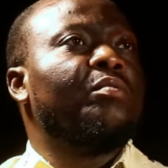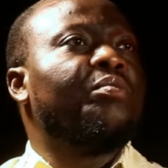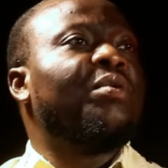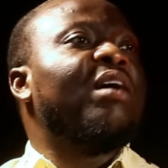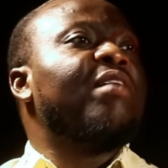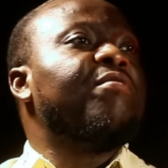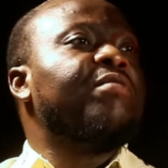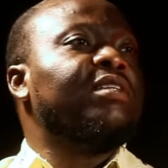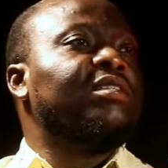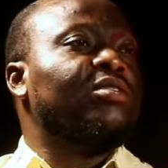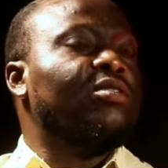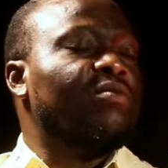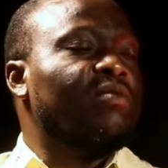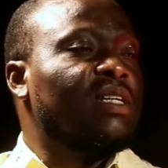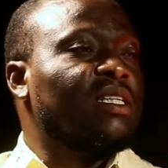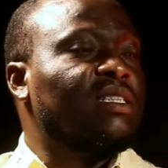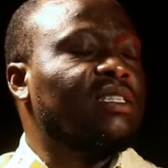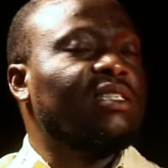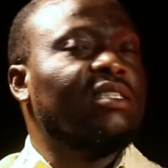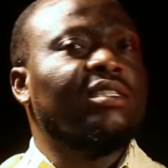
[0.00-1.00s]
private
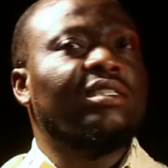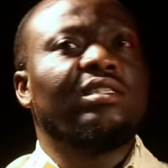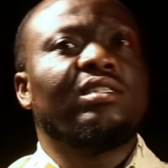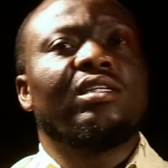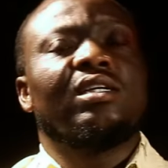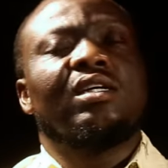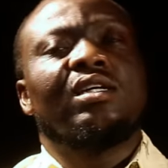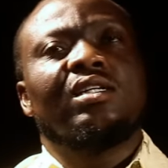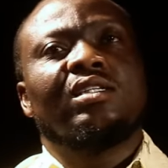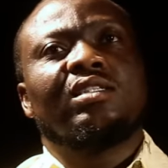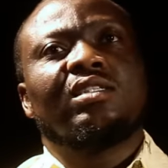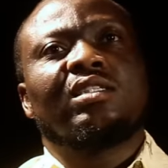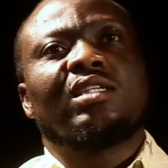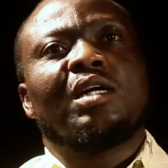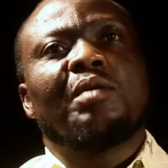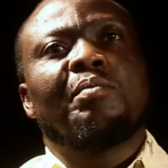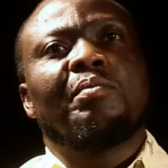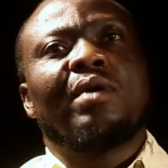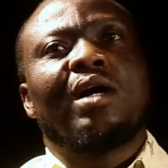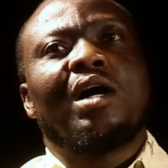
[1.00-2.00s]
universities.
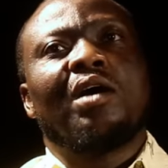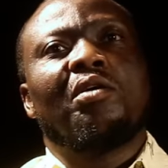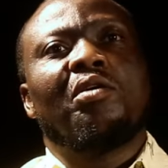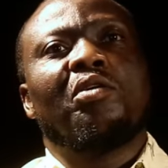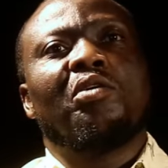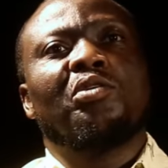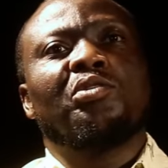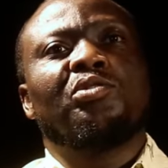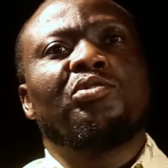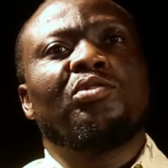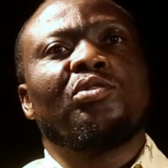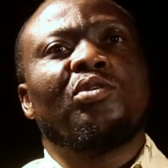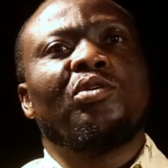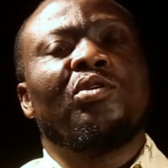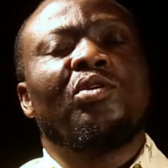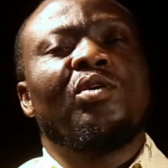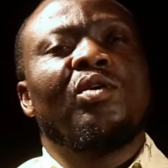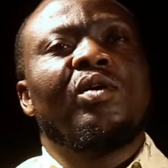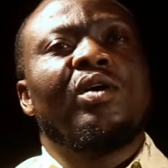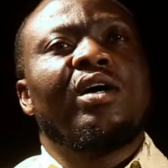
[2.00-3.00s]
Some are
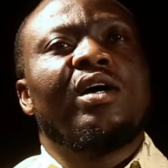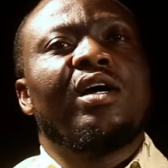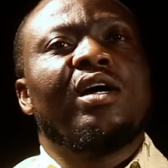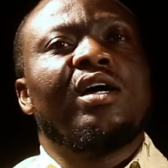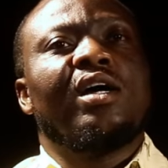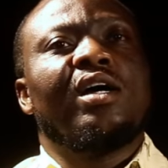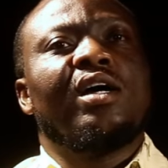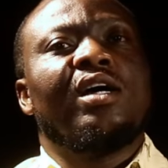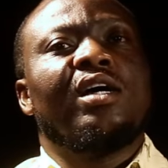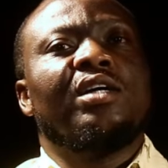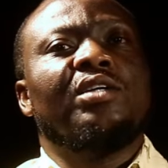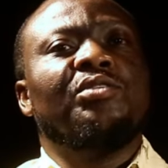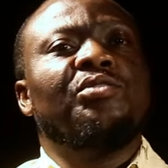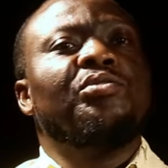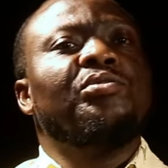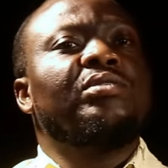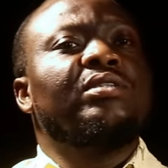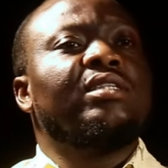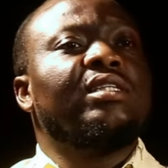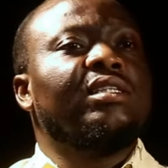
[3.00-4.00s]
also uh,
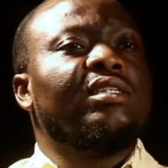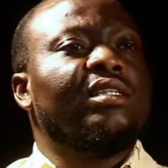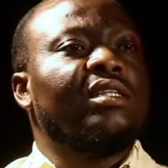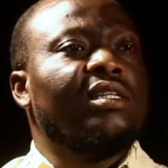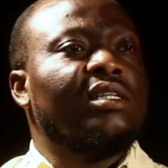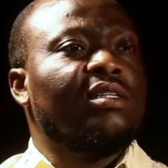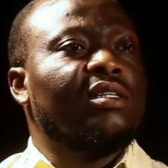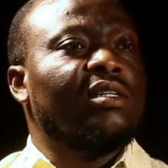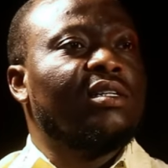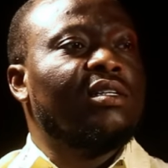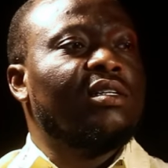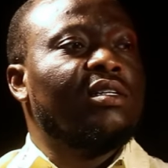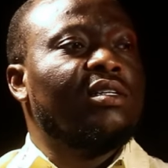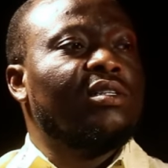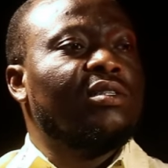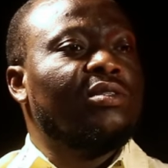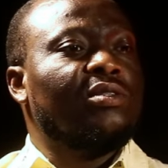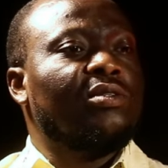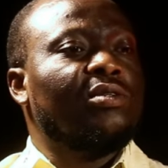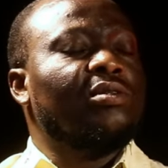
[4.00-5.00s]
using
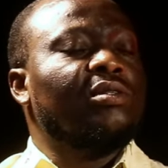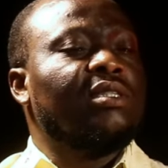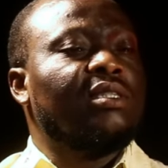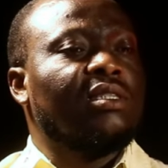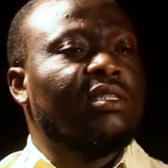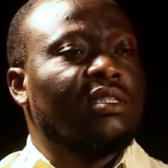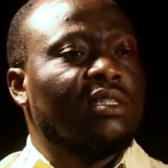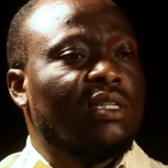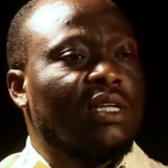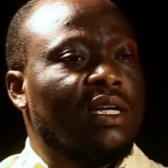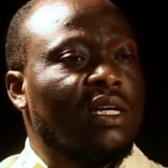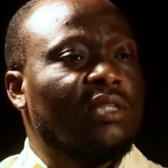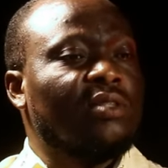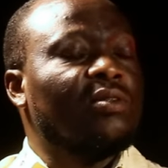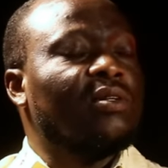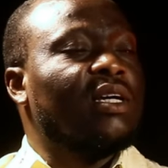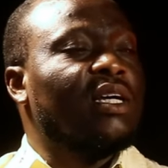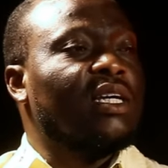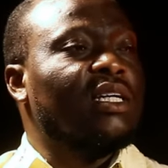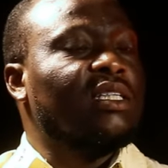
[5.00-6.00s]
those
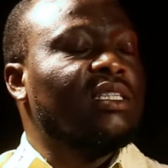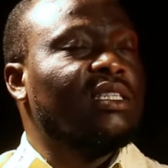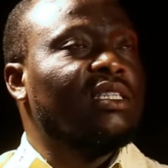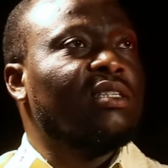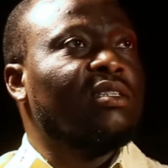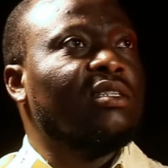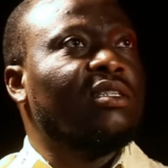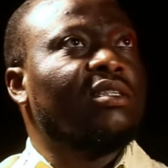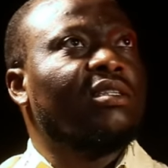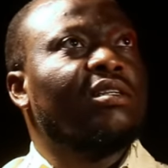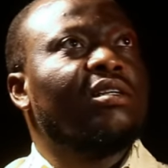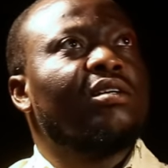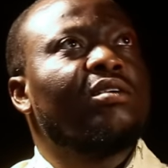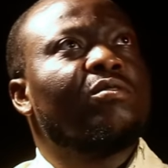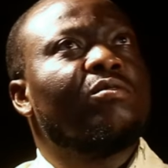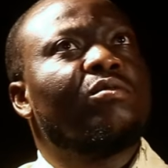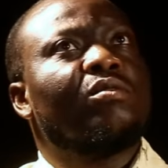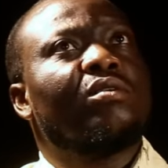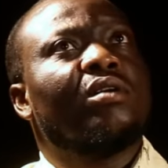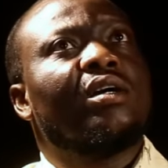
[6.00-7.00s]
education
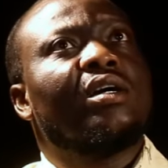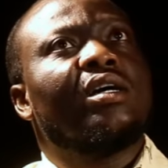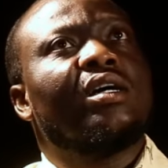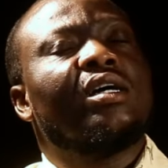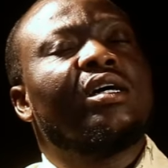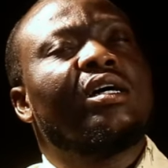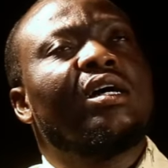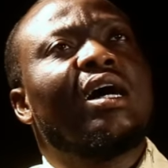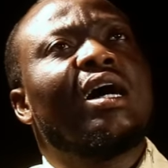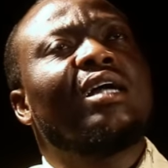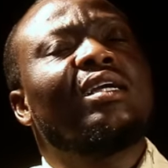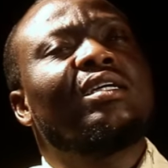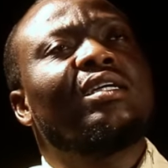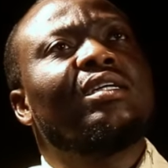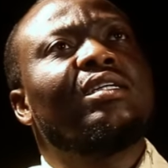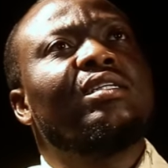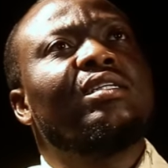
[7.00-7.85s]
uh, at